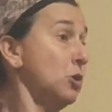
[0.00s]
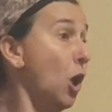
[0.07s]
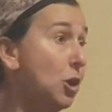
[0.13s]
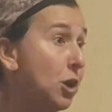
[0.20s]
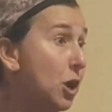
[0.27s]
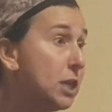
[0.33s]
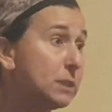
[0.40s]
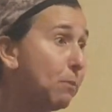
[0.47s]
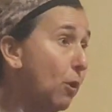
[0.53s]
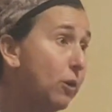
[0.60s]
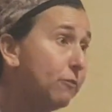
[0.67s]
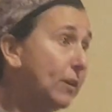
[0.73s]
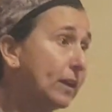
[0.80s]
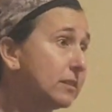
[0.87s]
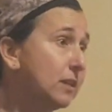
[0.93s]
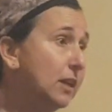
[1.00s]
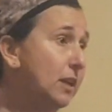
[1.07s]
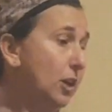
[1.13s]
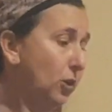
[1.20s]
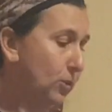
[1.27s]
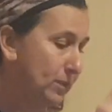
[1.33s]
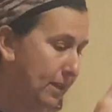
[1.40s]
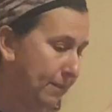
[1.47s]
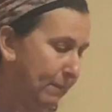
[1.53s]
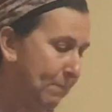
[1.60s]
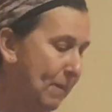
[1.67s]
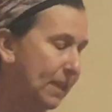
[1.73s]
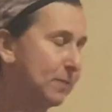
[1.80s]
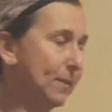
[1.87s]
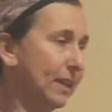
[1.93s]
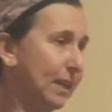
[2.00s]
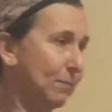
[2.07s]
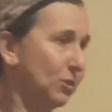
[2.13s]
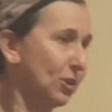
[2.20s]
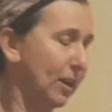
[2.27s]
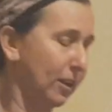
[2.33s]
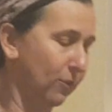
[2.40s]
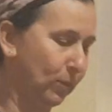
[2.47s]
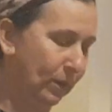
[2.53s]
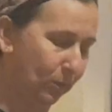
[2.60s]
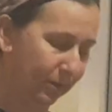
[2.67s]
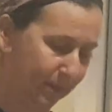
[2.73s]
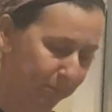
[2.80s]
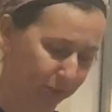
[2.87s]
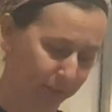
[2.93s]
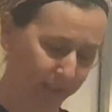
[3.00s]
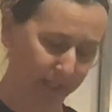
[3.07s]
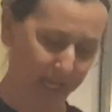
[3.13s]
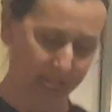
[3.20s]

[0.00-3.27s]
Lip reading: No, it's perfect, because that makes me keep track of where we're up to.